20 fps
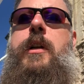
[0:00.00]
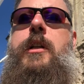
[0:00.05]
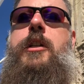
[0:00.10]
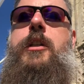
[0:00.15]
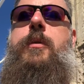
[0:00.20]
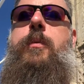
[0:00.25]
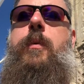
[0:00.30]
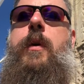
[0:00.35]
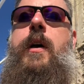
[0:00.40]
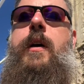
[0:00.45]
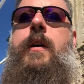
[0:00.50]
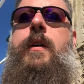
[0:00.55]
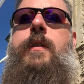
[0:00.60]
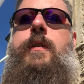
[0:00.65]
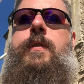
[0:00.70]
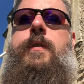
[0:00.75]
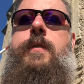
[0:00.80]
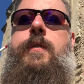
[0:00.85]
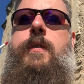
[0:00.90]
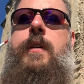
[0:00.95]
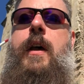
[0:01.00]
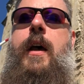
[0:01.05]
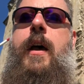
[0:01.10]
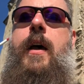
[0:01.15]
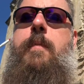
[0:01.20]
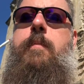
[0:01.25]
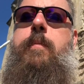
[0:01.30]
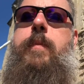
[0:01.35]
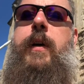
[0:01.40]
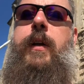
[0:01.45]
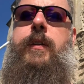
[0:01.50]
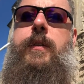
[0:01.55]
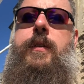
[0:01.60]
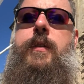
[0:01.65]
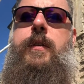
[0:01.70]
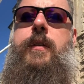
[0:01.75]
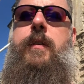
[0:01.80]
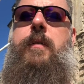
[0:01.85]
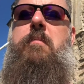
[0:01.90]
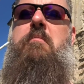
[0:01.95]
which was
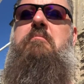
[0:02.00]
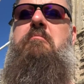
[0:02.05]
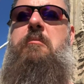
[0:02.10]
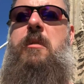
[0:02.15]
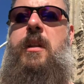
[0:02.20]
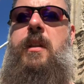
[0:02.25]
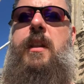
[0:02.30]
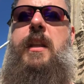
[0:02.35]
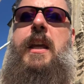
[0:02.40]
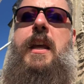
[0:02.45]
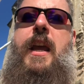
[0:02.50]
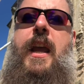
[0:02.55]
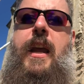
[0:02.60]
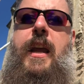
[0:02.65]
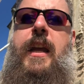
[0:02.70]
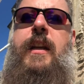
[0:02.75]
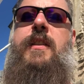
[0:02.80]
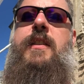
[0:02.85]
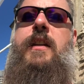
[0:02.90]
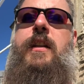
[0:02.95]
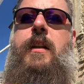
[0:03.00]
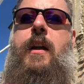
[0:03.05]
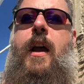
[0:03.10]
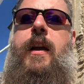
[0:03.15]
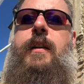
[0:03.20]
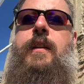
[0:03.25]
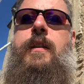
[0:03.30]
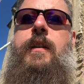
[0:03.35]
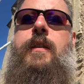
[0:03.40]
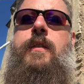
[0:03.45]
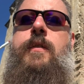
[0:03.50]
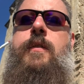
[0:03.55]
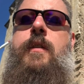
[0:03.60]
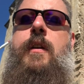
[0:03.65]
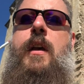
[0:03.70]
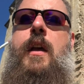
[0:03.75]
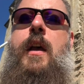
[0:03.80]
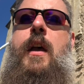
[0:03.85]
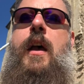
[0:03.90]
built in the 1890s